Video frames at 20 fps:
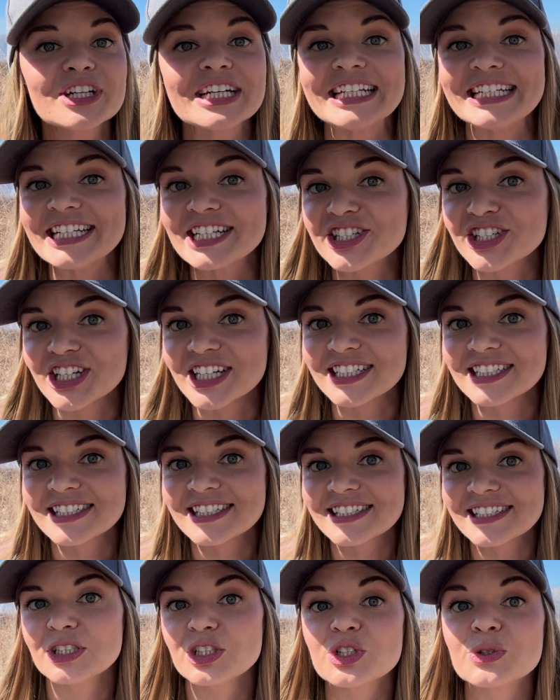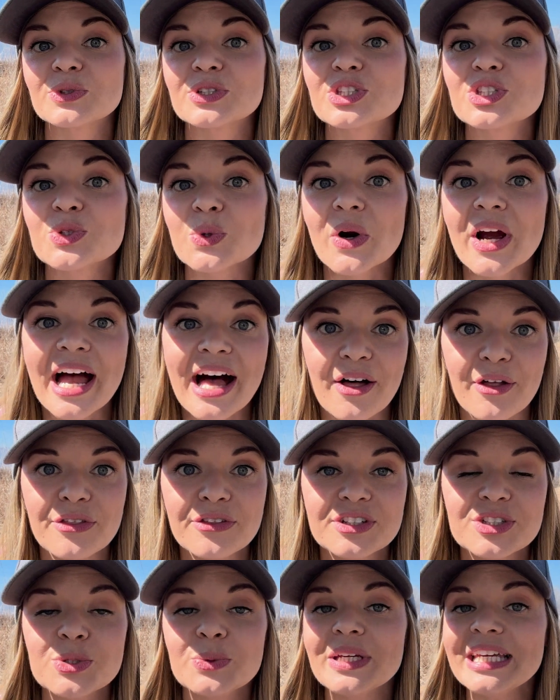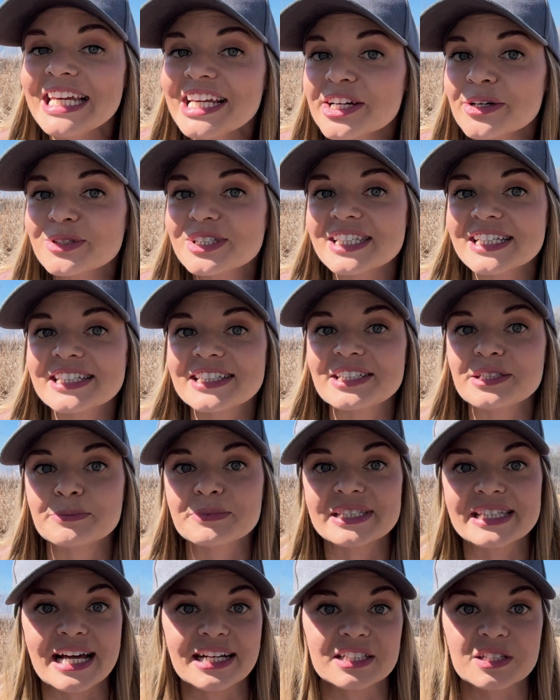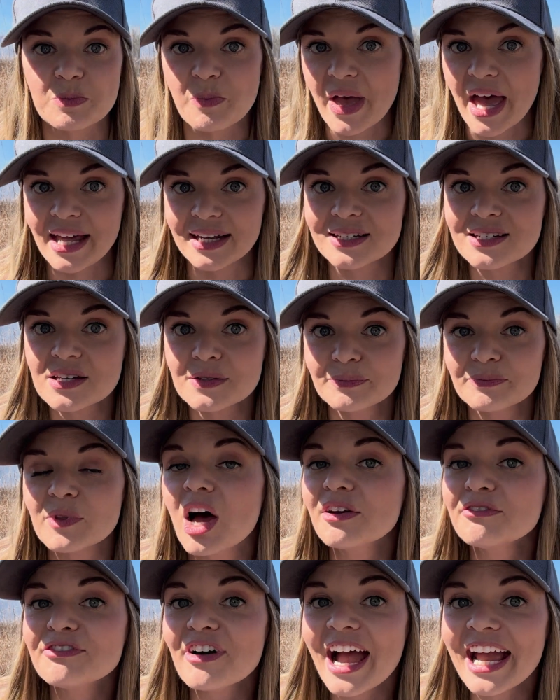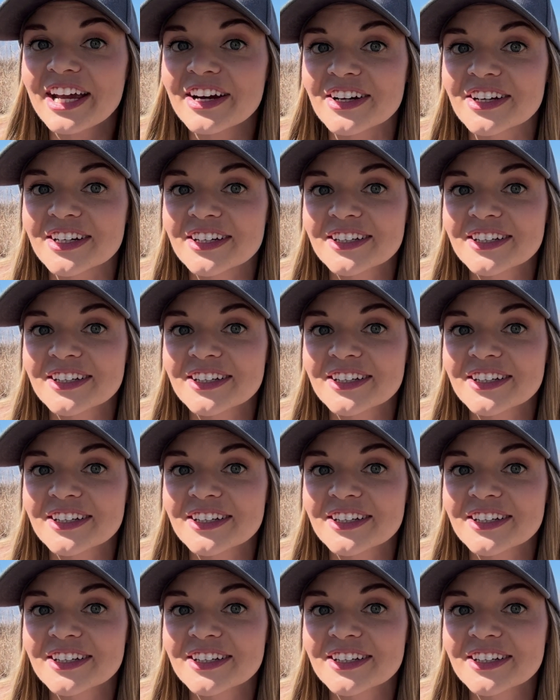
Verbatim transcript: conditions to restore health to ecosystems that depend on fire.